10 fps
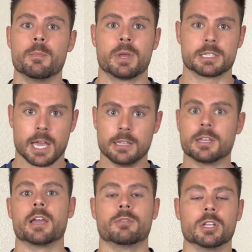because I
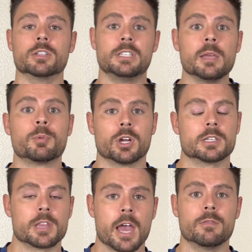dive a little deeper
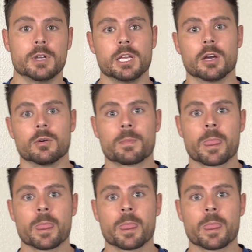into that video.